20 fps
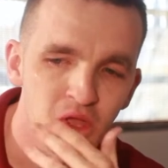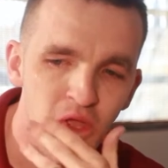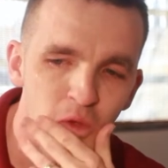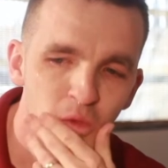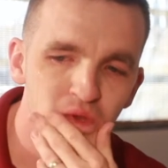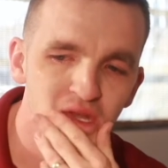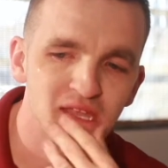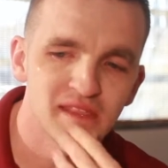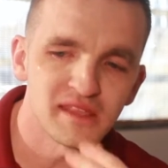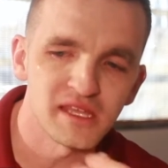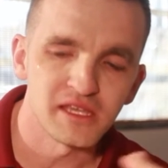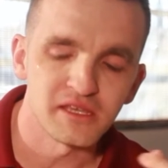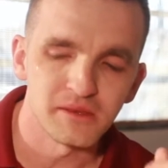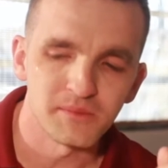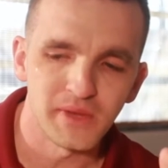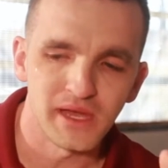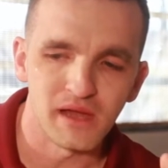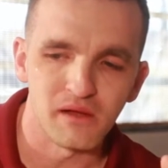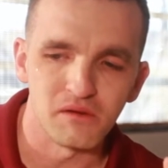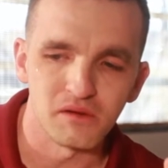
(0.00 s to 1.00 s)
When I think
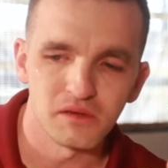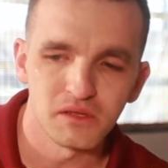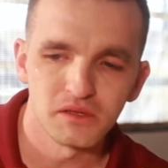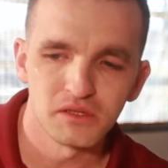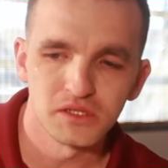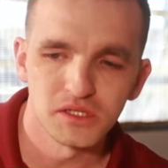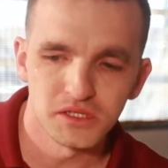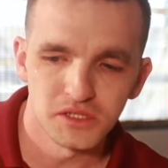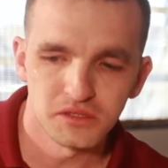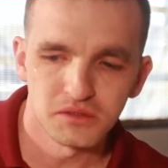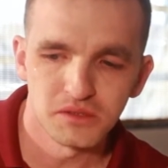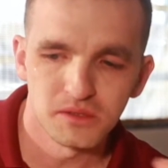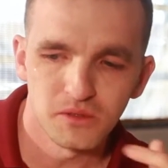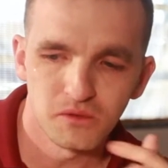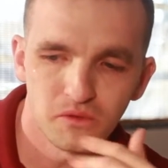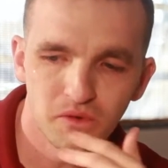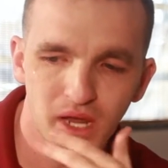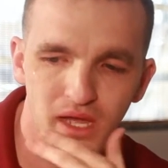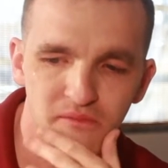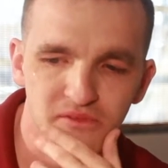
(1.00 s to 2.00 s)
about
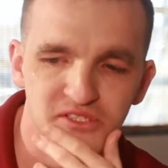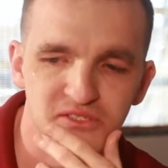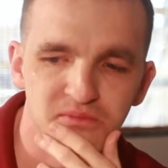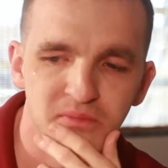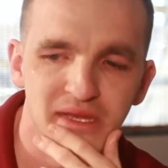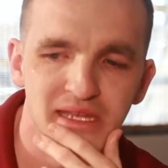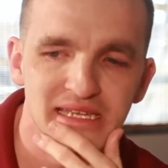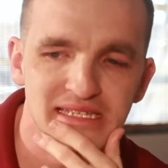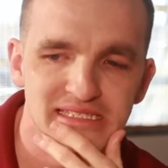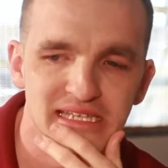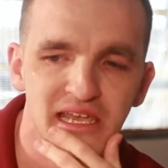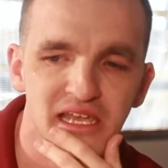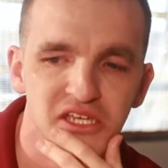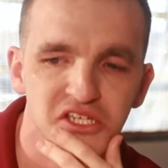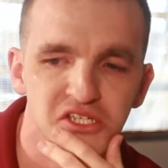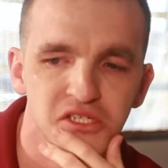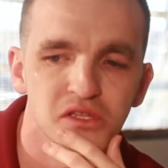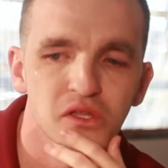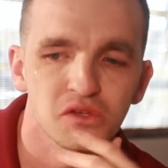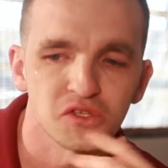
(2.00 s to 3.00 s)
Robin's
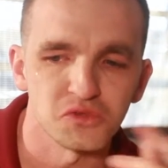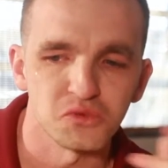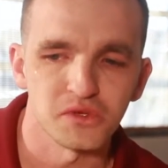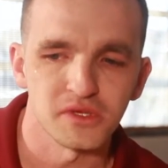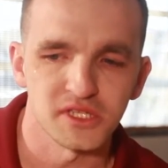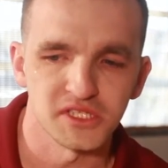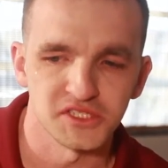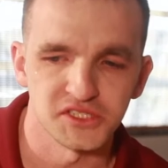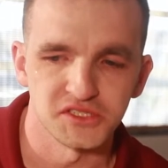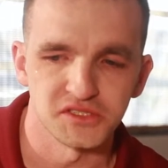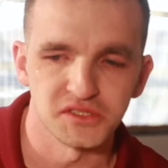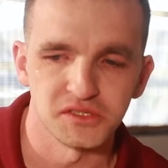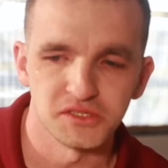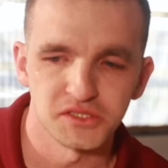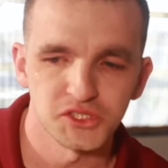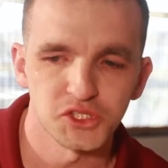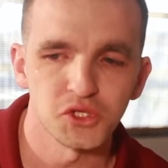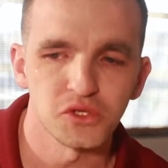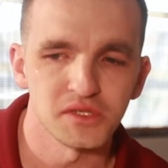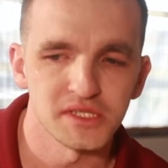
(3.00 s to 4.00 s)
meditation, those were the
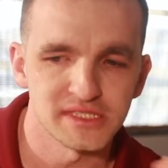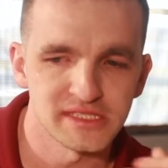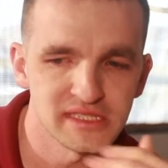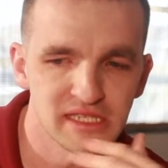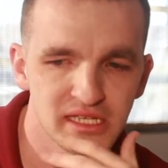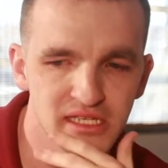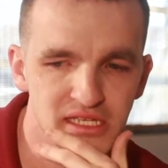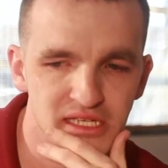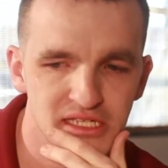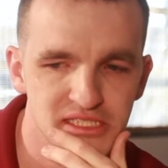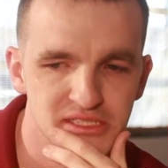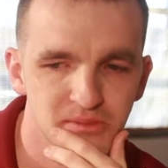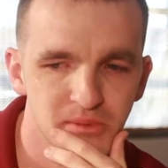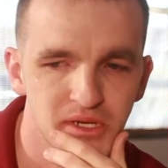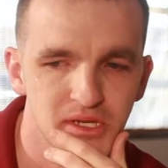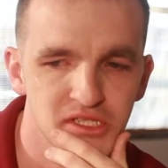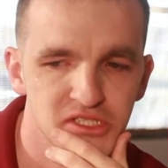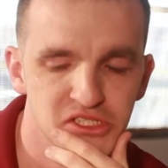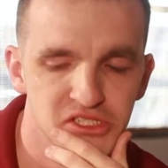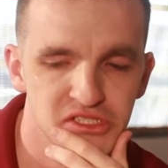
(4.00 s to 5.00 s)
two distinct
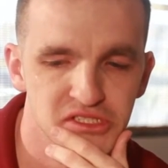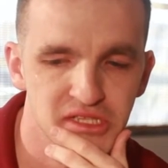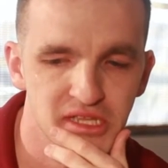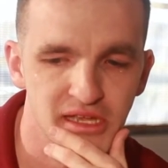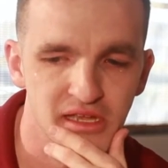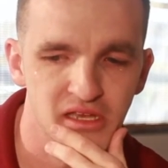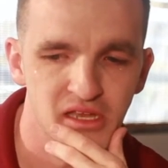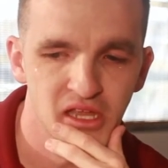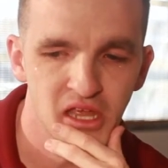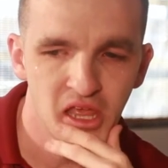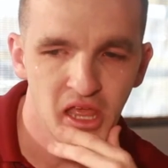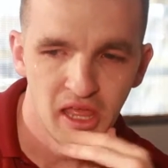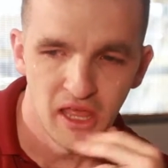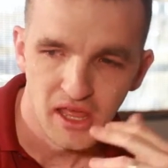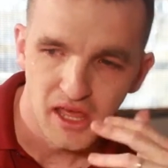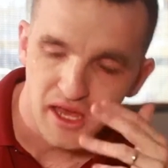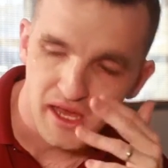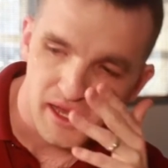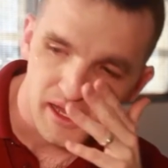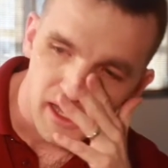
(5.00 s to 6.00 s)
experiences that
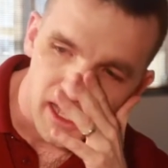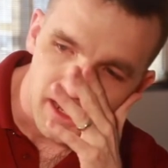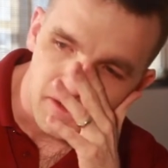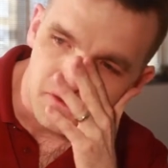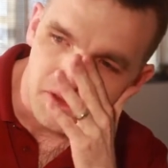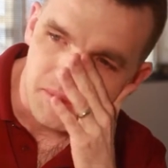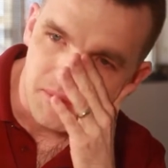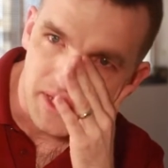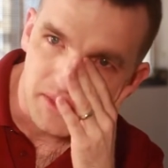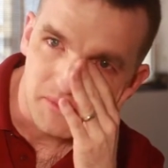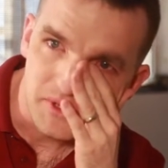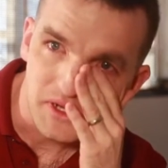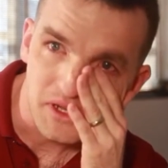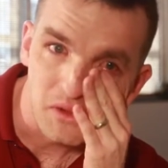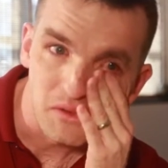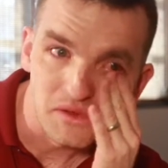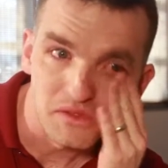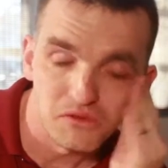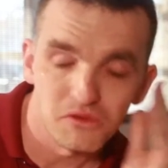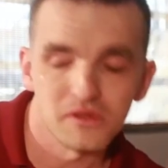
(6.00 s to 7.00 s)
I remember
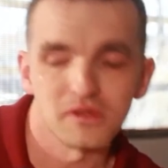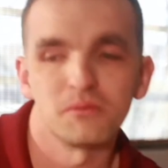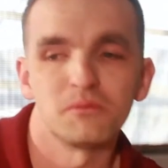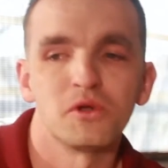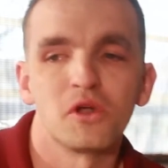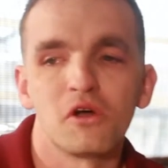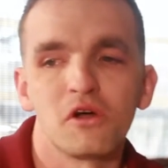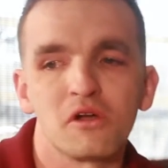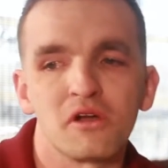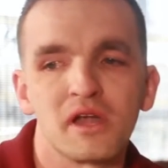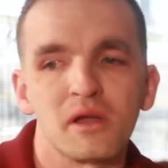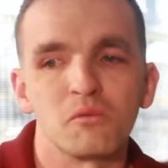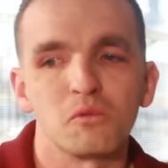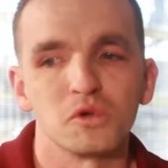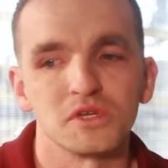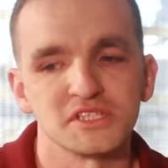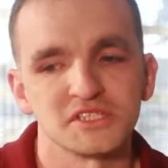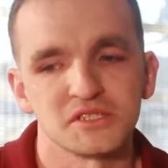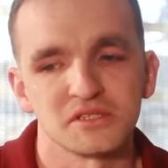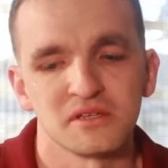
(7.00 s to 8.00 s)
going through the program,
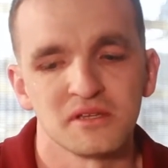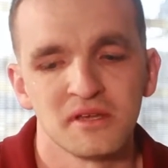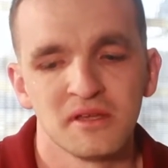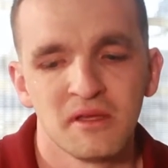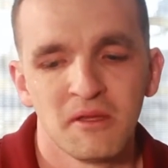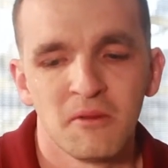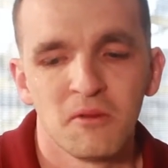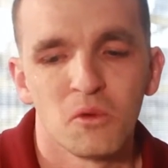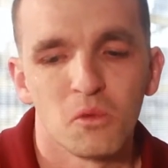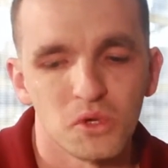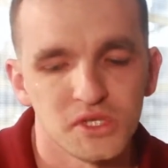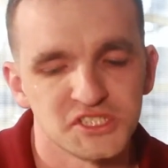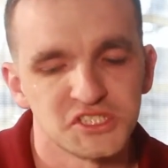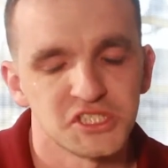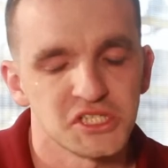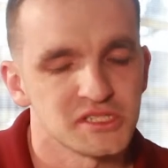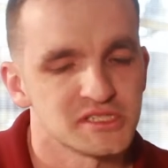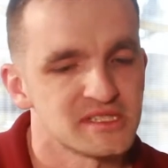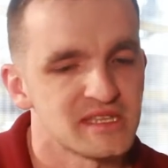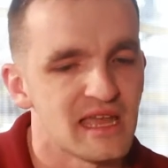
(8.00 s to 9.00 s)
was
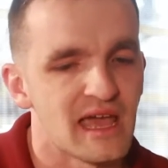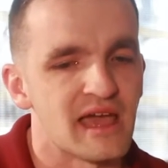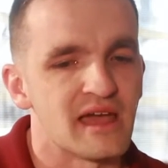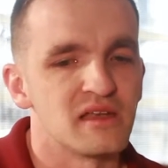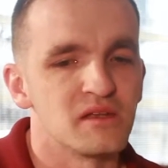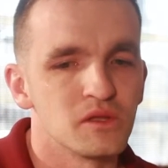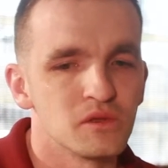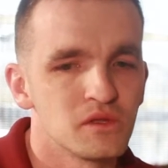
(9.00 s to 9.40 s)
just that.